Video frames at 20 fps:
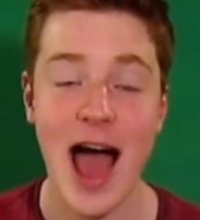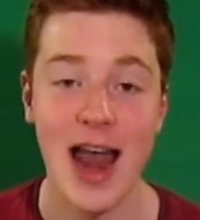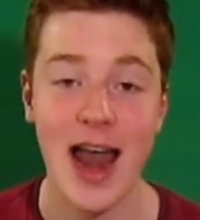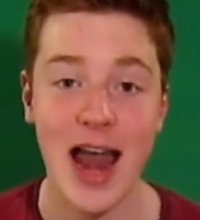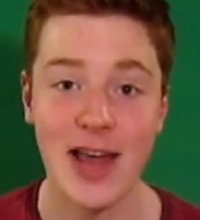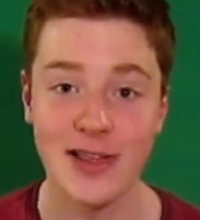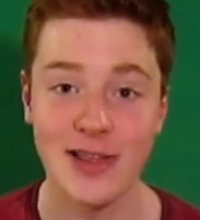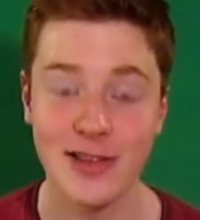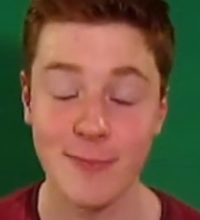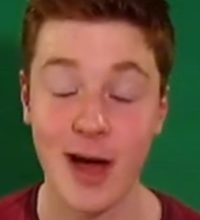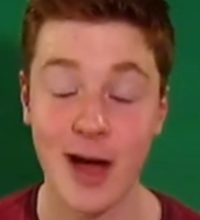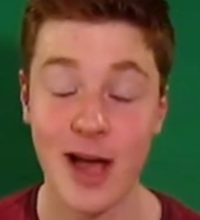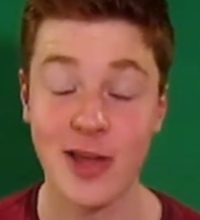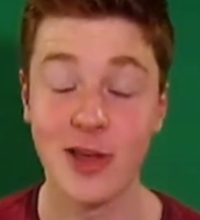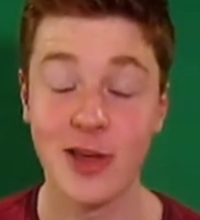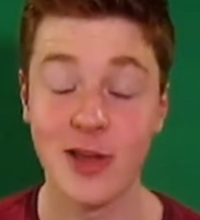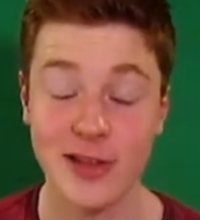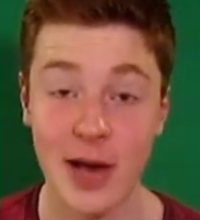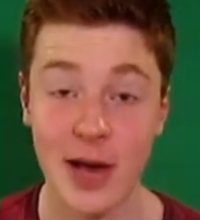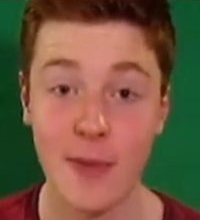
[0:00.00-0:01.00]
and as you
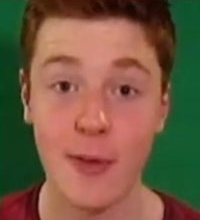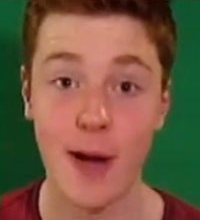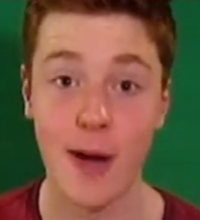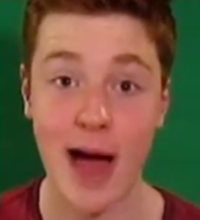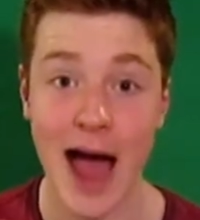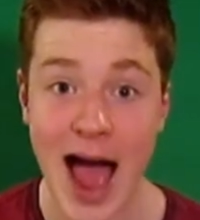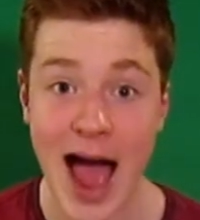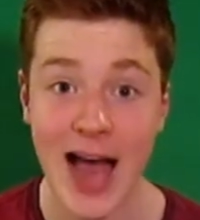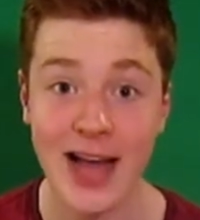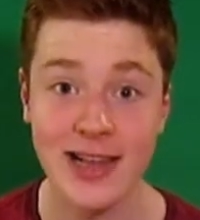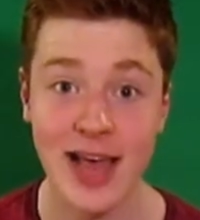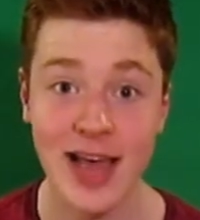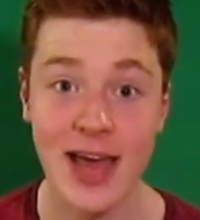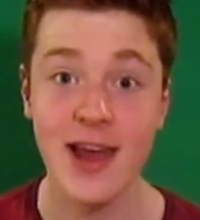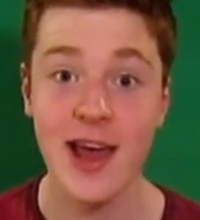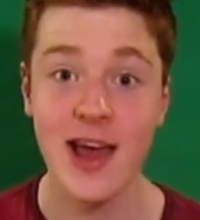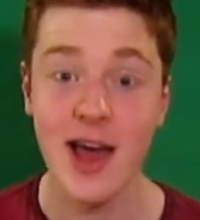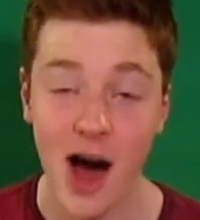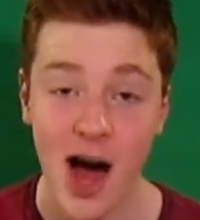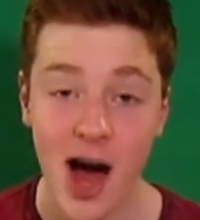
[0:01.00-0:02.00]
can tell by my accent,